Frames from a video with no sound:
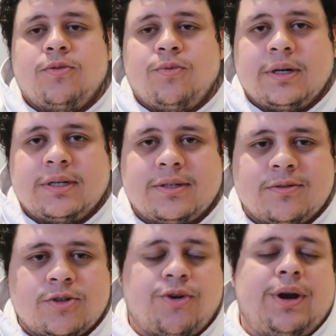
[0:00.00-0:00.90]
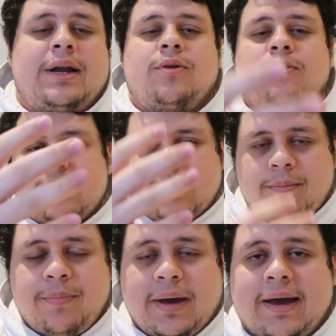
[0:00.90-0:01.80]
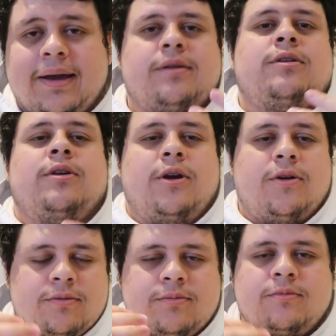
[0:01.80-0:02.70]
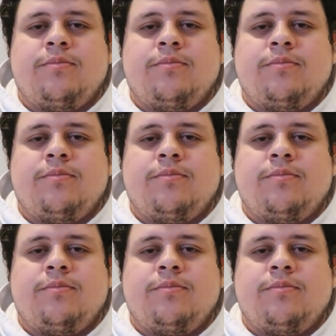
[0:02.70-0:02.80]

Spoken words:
was trying to come back, you know,